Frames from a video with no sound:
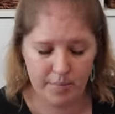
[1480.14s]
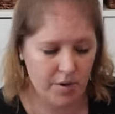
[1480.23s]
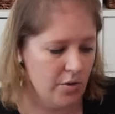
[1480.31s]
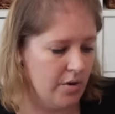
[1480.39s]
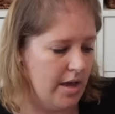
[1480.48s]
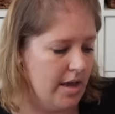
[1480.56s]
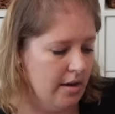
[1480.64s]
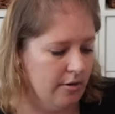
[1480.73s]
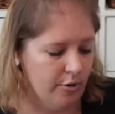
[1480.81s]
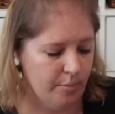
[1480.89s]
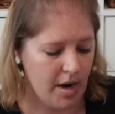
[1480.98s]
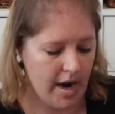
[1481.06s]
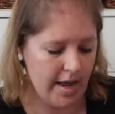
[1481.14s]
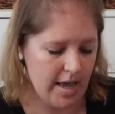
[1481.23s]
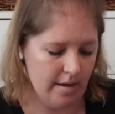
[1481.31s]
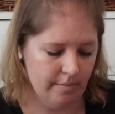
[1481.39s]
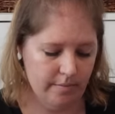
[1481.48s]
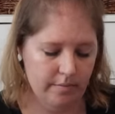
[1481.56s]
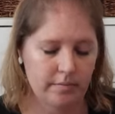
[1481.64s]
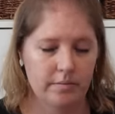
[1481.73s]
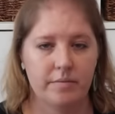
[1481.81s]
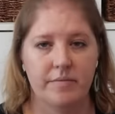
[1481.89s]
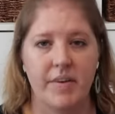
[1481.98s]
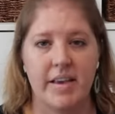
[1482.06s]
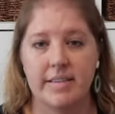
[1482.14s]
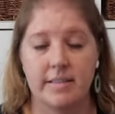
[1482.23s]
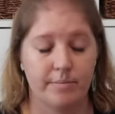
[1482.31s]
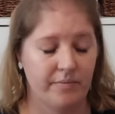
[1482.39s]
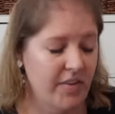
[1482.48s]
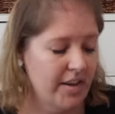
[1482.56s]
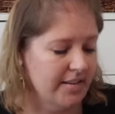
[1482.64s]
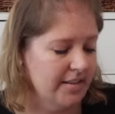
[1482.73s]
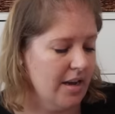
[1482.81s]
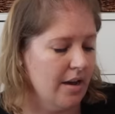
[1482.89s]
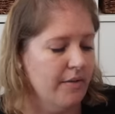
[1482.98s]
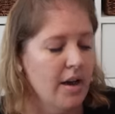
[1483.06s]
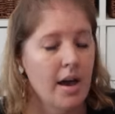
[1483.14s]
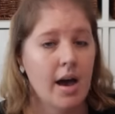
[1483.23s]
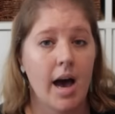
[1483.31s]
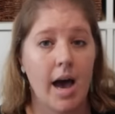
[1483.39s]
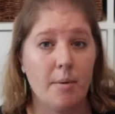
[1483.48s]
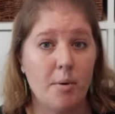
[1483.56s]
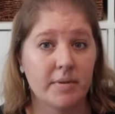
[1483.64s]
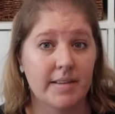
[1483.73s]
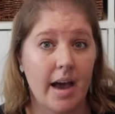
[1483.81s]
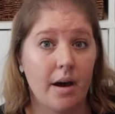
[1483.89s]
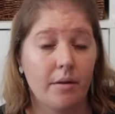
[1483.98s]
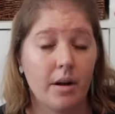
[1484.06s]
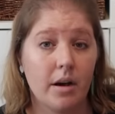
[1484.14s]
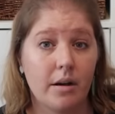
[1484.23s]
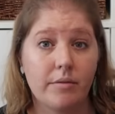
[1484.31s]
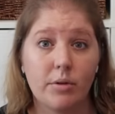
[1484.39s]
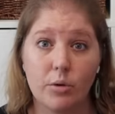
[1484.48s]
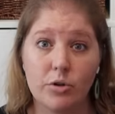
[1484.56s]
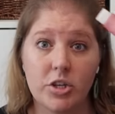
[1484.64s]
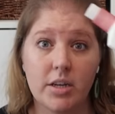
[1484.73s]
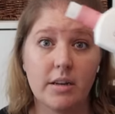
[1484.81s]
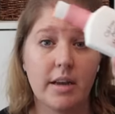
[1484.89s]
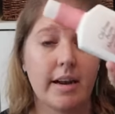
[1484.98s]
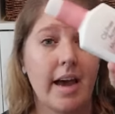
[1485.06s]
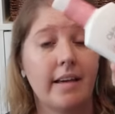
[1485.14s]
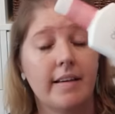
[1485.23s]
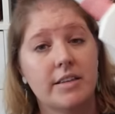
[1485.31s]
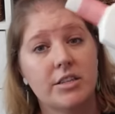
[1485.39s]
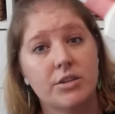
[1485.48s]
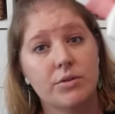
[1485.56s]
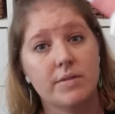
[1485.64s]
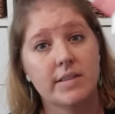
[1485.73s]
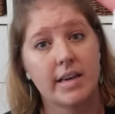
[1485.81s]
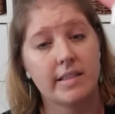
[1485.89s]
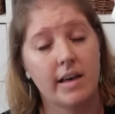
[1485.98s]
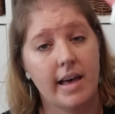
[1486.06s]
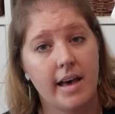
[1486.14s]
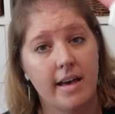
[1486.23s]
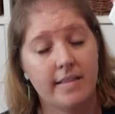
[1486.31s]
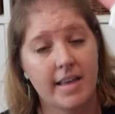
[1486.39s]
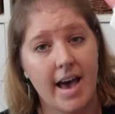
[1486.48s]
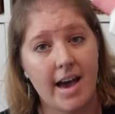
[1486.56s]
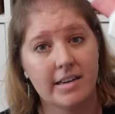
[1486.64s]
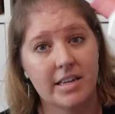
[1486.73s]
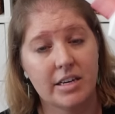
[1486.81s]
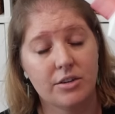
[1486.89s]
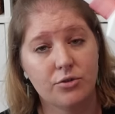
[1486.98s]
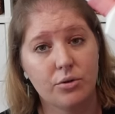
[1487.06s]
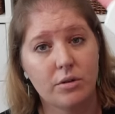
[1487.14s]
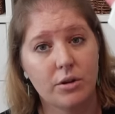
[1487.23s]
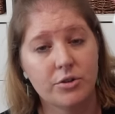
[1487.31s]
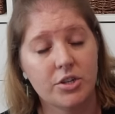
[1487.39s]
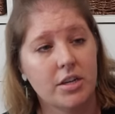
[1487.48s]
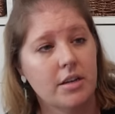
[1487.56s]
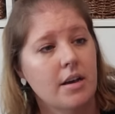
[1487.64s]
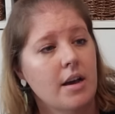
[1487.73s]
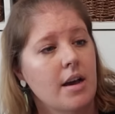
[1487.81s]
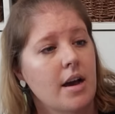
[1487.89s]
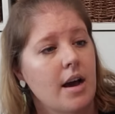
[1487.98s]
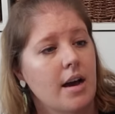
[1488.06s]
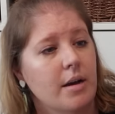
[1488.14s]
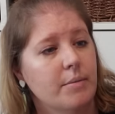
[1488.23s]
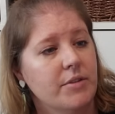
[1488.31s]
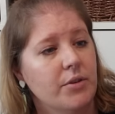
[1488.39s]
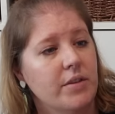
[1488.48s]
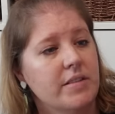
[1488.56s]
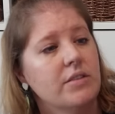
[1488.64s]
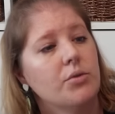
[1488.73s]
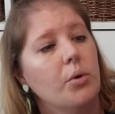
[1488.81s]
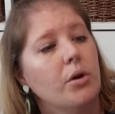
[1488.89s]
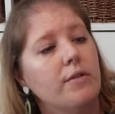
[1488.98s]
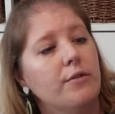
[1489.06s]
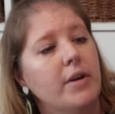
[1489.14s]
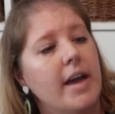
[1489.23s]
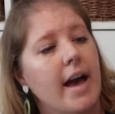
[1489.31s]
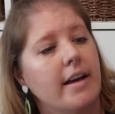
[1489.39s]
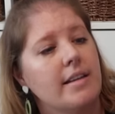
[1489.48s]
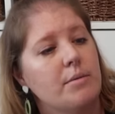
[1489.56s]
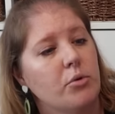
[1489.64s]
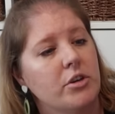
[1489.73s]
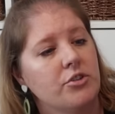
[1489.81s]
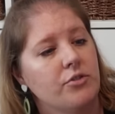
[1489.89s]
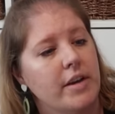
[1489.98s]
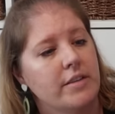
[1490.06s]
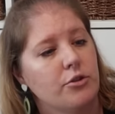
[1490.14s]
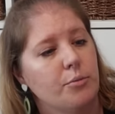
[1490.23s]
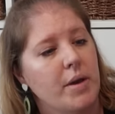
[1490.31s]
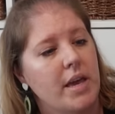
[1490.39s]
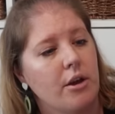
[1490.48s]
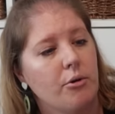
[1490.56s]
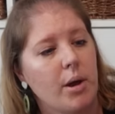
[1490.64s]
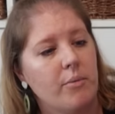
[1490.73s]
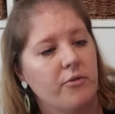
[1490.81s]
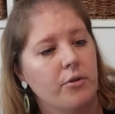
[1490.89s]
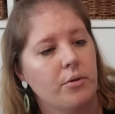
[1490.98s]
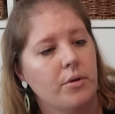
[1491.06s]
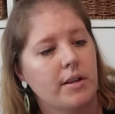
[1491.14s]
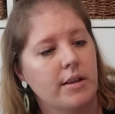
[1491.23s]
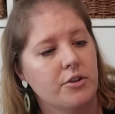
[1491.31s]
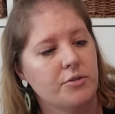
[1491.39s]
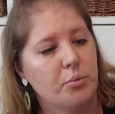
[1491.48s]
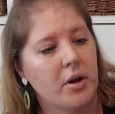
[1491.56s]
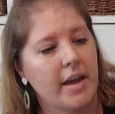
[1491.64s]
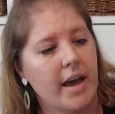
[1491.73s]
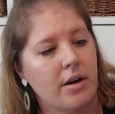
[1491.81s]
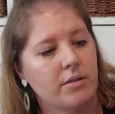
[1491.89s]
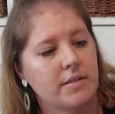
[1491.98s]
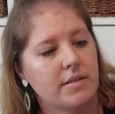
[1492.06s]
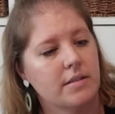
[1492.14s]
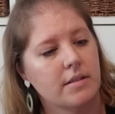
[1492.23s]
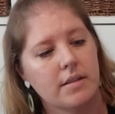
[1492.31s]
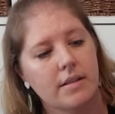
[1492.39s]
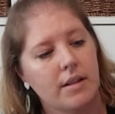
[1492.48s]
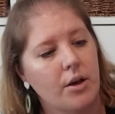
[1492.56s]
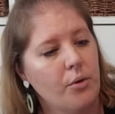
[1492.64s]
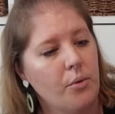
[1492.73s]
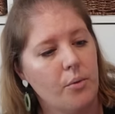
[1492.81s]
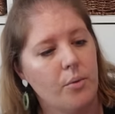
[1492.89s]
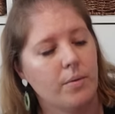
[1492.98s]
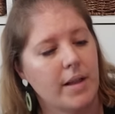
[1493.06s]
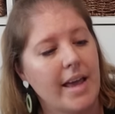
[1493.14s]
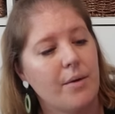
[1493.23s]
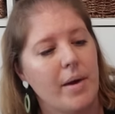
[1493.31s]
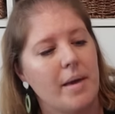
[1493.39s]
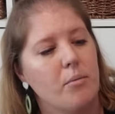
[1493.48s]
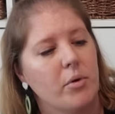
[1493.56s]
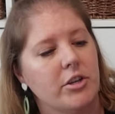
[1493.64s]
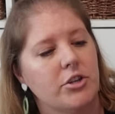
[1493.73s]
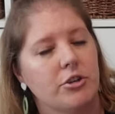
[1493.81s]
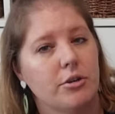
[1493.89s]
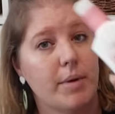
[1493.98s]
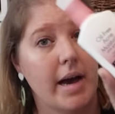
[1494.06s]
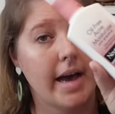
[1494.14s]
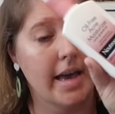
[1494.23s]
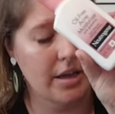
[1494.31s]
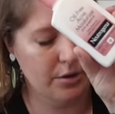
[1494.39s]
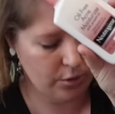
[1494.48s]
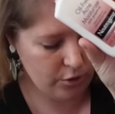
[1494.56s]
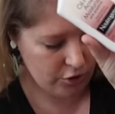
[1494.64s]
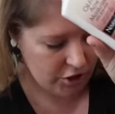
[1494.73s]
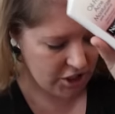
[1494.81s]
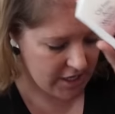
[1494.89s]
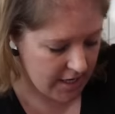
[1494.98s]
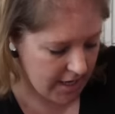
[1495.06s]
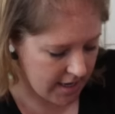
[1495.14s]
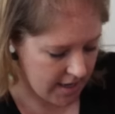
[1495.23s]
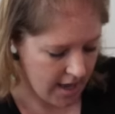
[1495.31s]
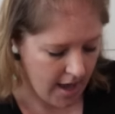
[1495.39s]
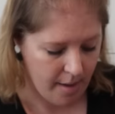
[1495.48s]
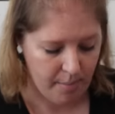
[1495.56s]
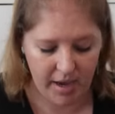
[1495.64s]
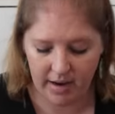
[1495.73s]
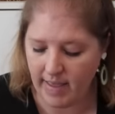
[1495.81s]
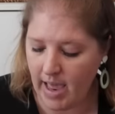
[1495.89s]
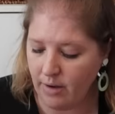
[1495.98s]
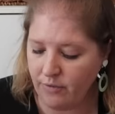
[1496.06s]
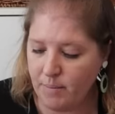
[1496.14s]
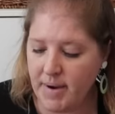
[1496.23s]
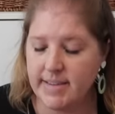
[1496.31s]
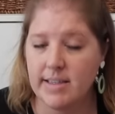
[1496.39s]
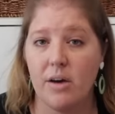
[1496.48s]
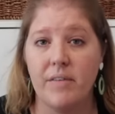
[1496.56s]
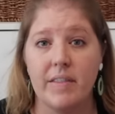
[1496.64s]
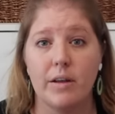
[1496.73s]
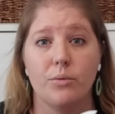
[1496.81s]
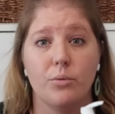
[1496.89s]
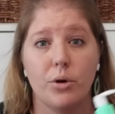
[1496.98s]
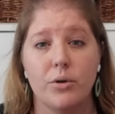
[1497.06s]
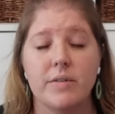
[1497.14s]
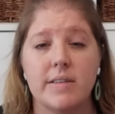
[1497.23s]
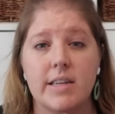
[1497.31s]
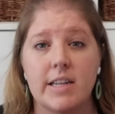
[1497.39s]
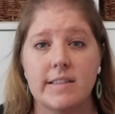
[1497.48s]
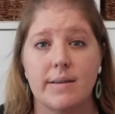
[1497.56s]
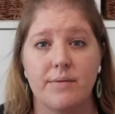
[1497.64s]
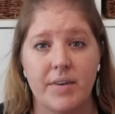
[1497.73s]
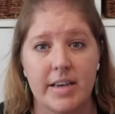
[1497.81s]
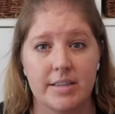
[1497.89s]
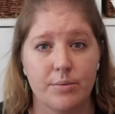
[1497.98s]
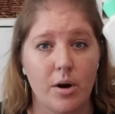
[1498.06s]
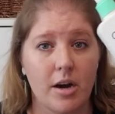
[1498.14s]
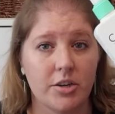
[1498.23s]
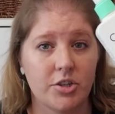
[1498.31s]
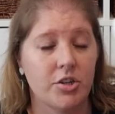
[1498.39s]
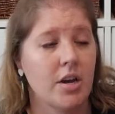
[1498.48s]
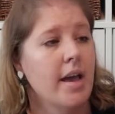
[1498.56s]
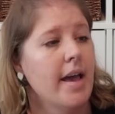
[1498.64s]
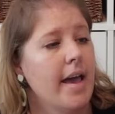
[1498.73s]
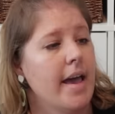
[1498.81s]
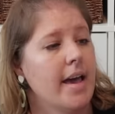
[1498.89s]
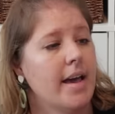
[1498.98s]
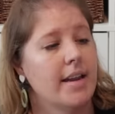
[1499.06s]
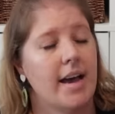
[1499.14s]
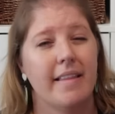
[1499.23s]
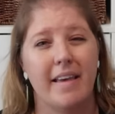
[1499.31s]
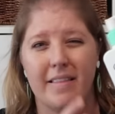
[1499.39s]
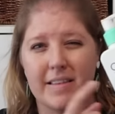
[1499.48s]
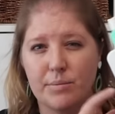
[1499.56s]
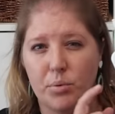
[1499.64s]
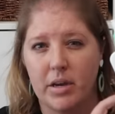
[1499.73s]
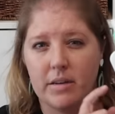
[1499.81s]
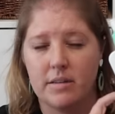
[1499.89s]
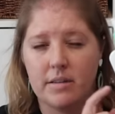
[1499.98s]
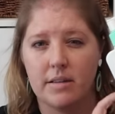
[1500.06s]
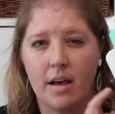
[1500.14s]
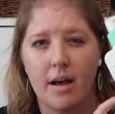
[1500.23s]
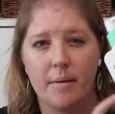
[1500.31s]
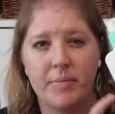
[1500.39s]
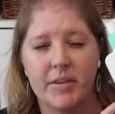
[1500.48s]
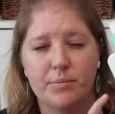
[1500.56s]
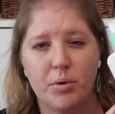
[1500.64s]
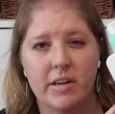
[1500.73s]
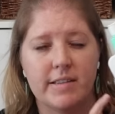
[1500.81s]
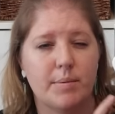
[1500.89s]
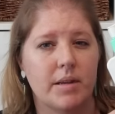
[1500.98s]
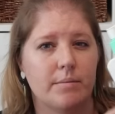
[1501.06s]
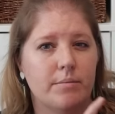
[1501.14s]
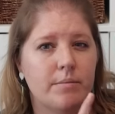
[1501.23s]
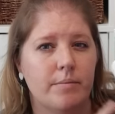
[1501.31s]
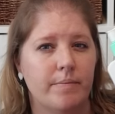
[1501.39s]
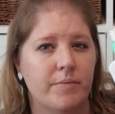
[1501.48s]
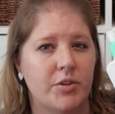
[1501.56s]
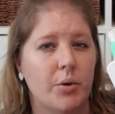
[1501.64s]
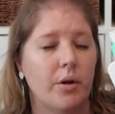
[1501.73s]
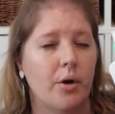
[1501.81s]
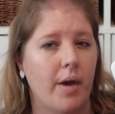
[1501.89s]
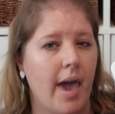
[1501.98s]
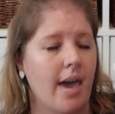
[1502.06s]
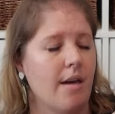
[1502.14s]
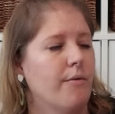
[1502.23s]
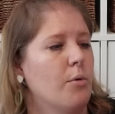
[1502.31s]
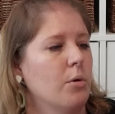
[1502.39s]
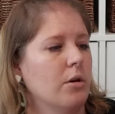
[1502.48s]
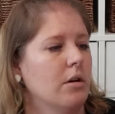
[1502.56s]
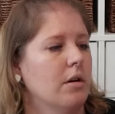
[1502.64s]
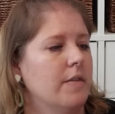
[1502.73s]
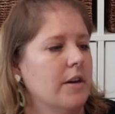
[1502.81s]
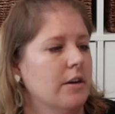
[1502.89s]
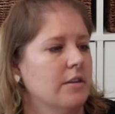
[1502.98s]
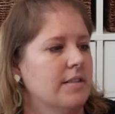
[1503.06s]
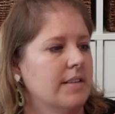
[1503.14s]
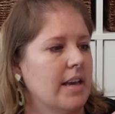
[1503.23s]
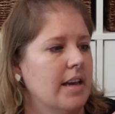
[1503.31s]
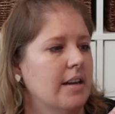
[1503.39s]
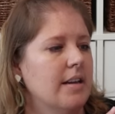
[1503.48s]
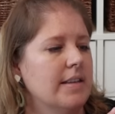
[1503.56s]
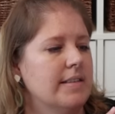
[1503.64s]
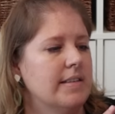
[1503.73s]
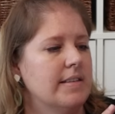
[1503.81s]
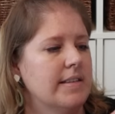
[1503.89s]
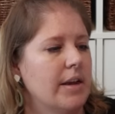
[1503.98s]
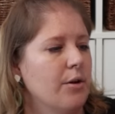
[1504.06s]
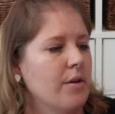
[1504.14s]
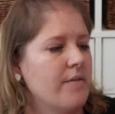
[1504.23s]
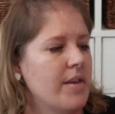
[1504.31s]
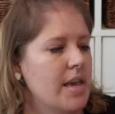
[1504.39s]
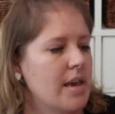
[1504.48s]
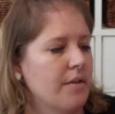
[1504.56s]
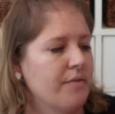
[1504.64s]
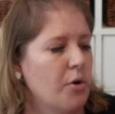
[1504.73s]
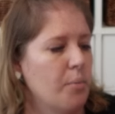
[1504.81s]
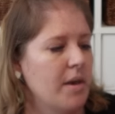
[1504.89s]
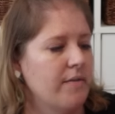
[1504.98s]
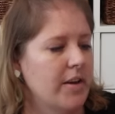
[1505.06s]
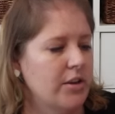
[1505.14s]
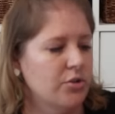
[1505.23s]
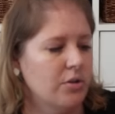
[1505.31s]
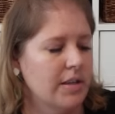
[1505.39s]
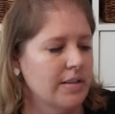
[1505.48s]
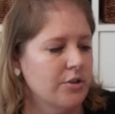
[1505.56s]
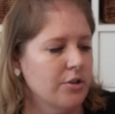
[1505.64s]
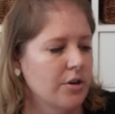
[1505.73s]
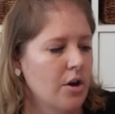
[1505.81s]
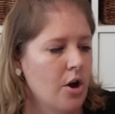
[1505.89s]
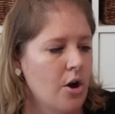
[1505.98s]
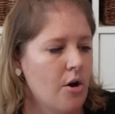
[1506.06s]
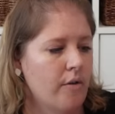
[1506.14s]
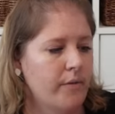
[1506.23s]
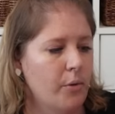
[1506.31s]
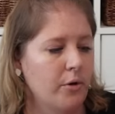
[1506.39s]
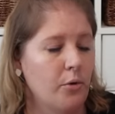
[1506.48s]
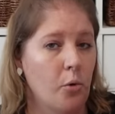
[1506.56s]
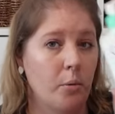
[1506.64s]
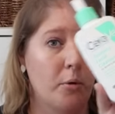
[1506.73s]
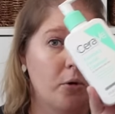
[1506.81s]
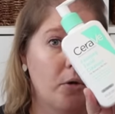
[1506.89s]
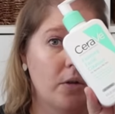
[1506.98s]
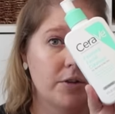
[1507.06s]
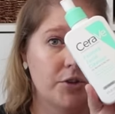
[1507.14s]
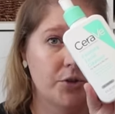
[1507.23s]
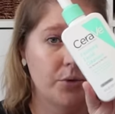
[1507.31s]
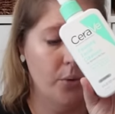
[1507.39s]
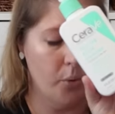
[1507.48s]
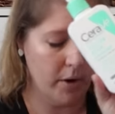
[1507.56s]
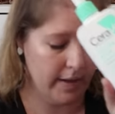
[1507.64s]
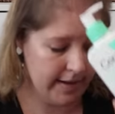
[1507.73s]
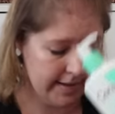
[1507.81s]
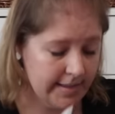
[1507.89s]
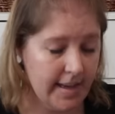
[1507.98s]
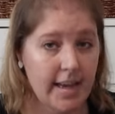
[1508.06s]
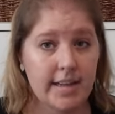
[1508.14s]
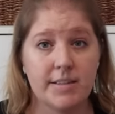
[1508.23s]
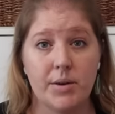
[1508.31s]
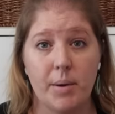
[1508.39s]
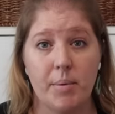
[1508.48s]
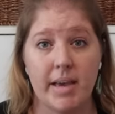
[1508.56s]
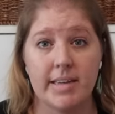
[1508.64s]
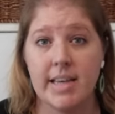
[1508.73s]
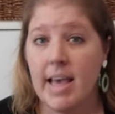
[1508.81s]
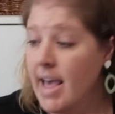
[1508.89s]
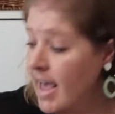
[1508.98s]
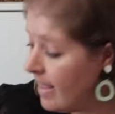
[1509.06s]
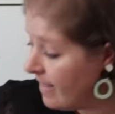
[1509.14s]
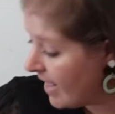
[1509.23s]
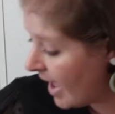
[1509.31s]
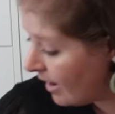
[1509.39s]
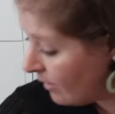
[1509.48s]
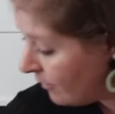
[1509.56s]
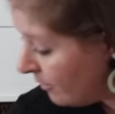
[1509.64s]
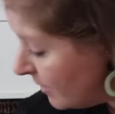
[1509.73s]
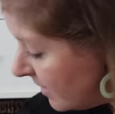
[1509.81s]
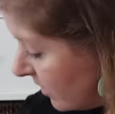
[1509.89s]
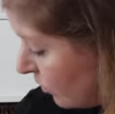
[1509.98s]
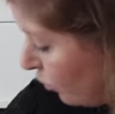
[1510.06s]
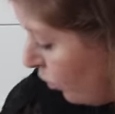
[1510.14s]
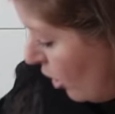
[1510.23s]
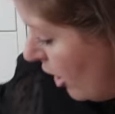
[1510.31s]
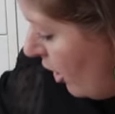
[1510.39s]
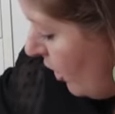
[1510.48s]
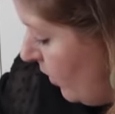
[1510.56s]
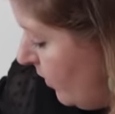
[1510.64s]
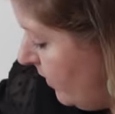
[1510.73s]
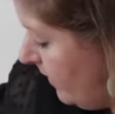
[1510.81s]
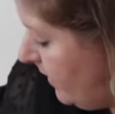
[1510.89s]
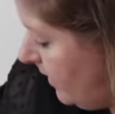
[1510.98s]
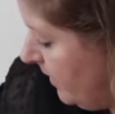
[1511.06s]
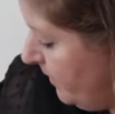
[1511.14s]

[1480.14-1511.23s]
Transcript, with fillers: beauty or body face face stuff. I'm almost out of lotion and I like to use like the, the acne control lotion. Um, so this is oil-free acne moisturizer, pink grapefruit, clears breakouts, low lightweight moisture by Neutrogena. Picked that up for myself and then Rose needed some face wash and I like this brand. Um, brand has been doing okay for their skin. It's the CeraVe Foaming Facial Cleanser for normal to oily skin. So I picked that up for Miss Rose.